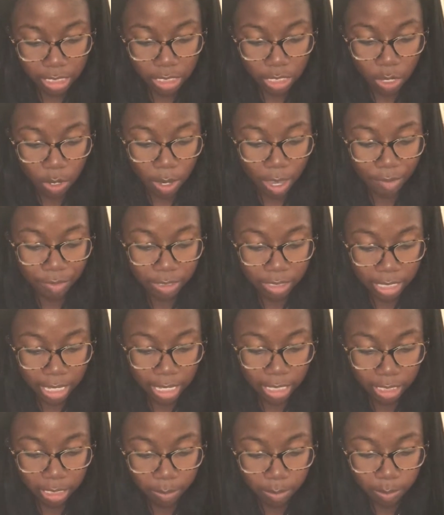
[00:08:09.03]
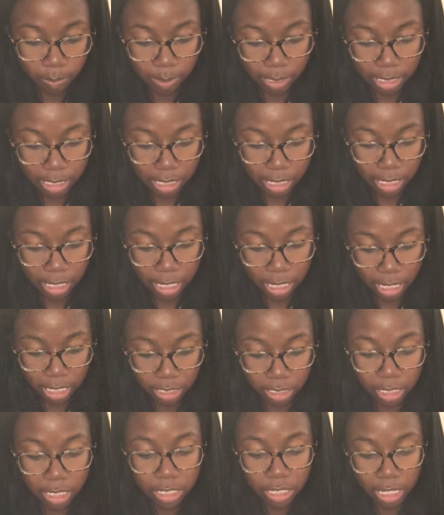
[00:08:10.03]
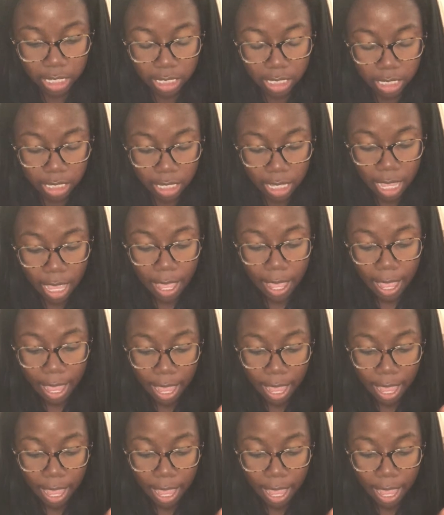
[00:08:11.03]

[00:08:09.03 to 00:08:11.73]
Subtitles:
So after Caitlin was Winston, then Angela, JC,